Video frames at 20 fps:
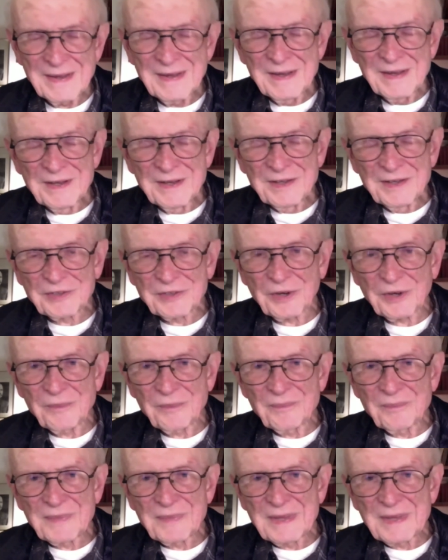So
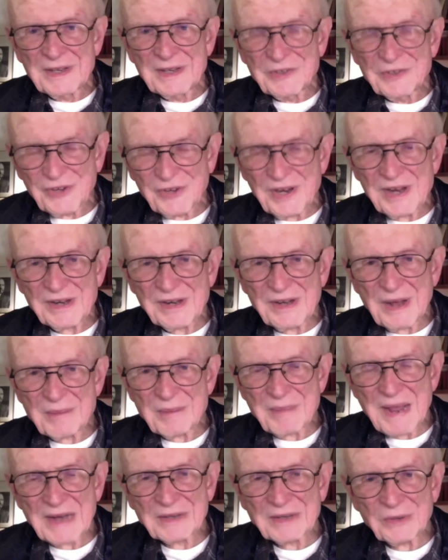she had gone
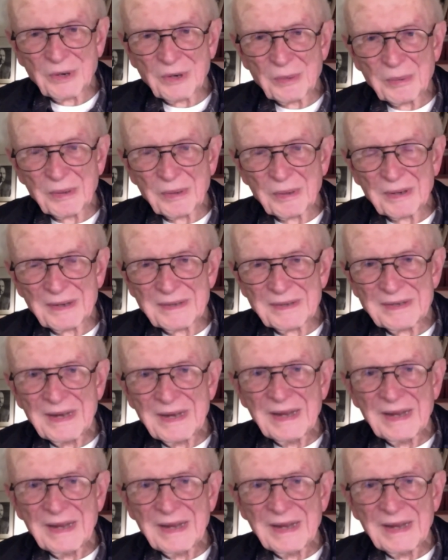back to Oberlin.